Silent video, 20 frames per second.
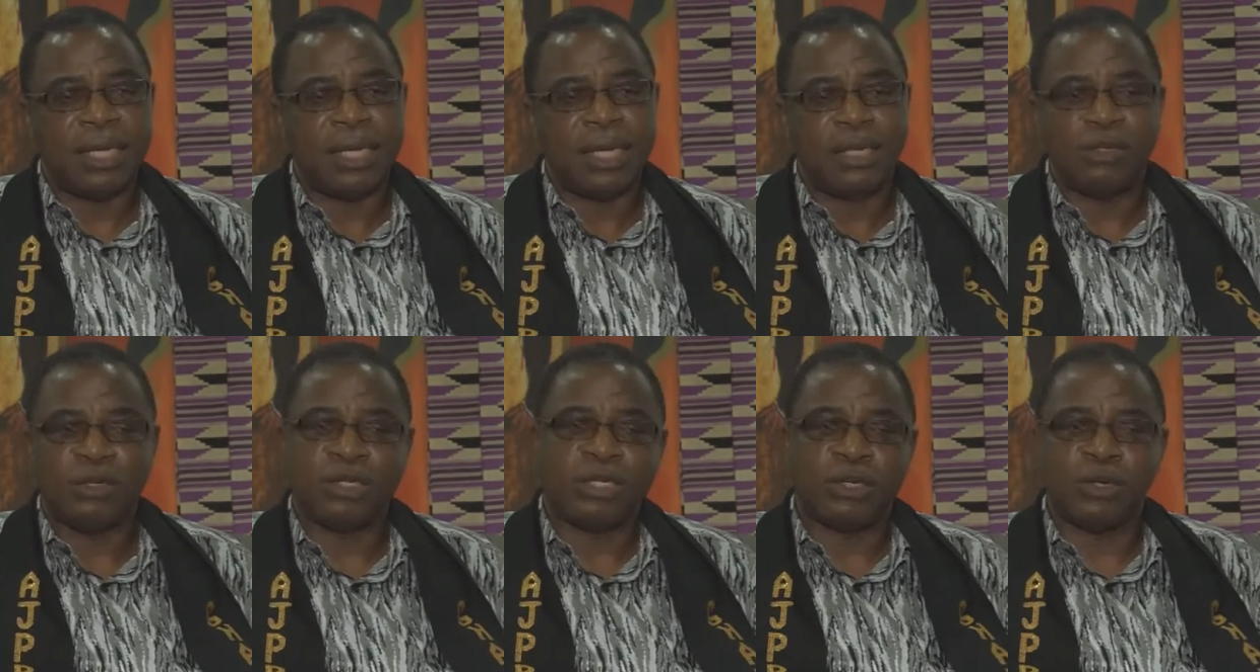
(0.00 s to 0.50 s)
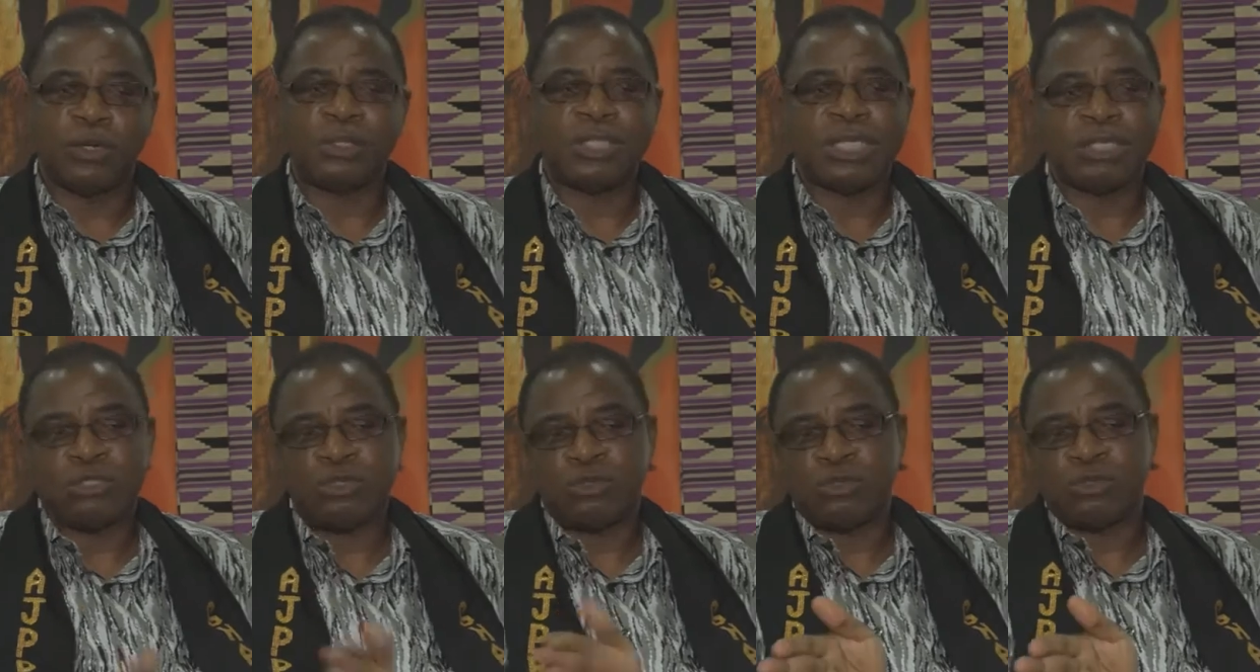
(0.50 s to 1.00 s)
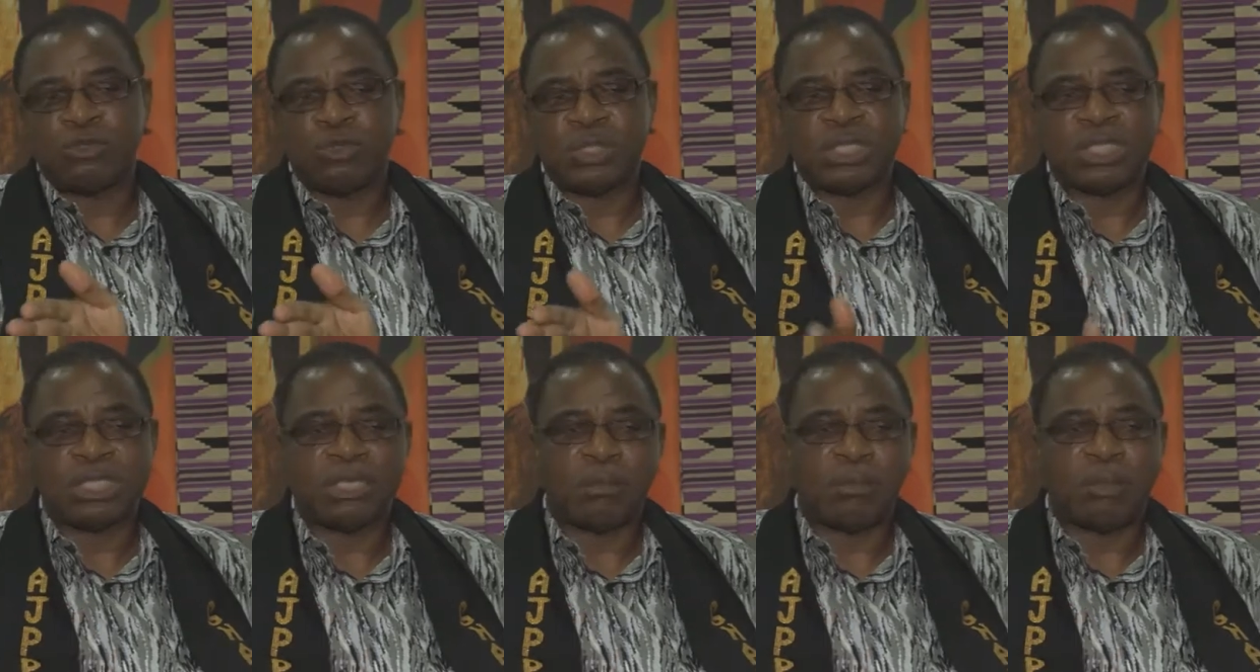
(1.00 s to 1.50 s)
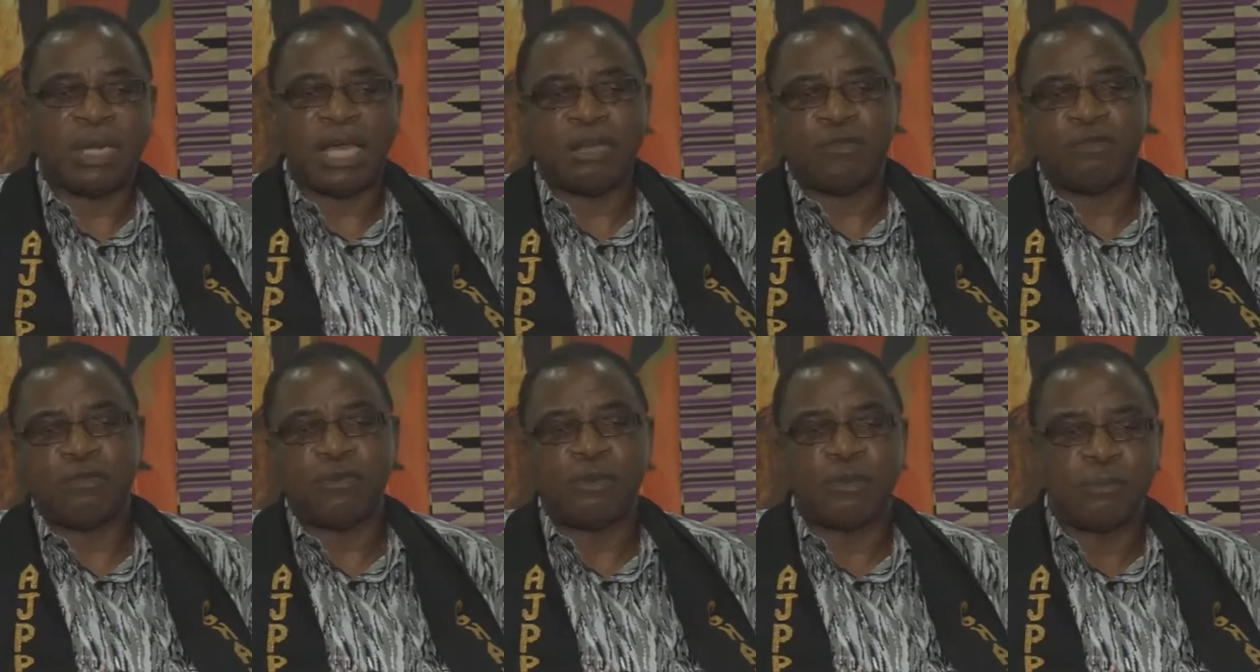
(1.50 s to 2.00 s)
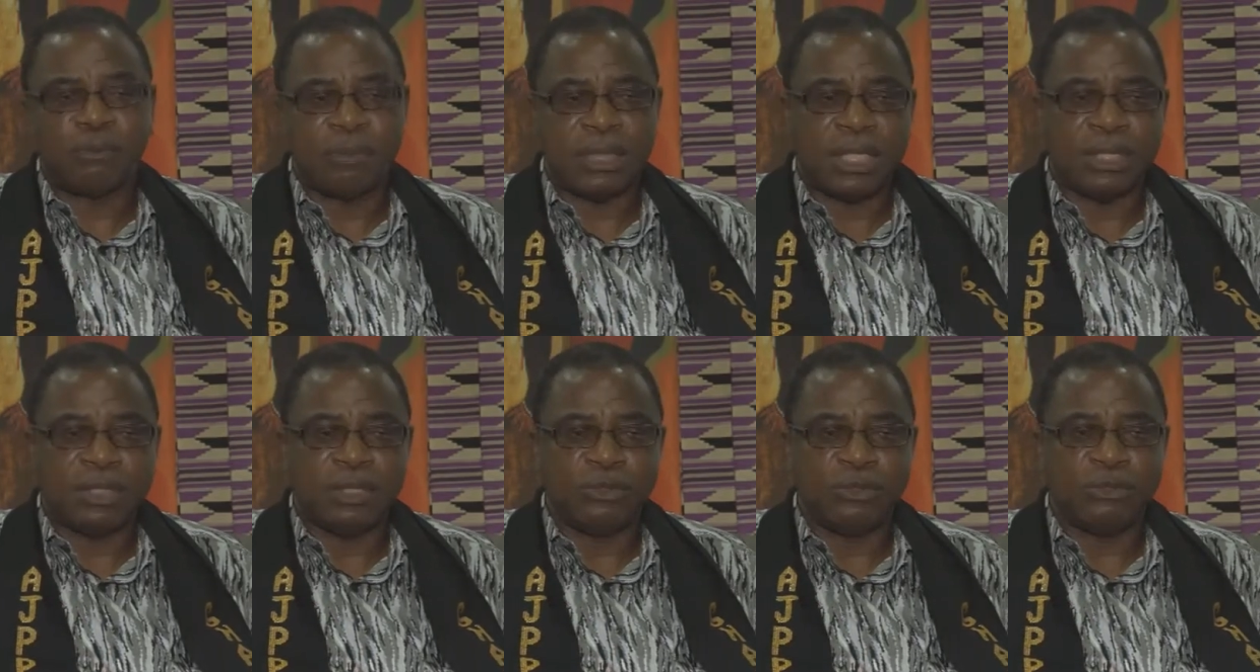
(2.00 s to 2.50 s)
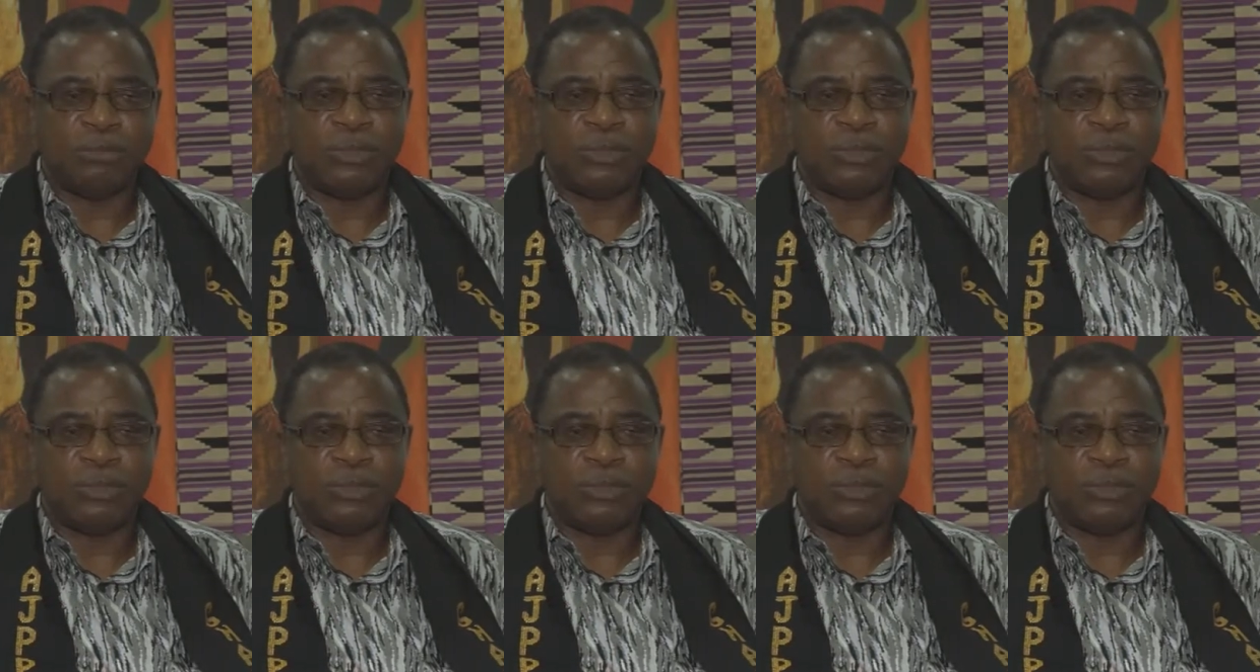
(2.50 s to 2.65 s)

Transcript: And you can all just switch the platform and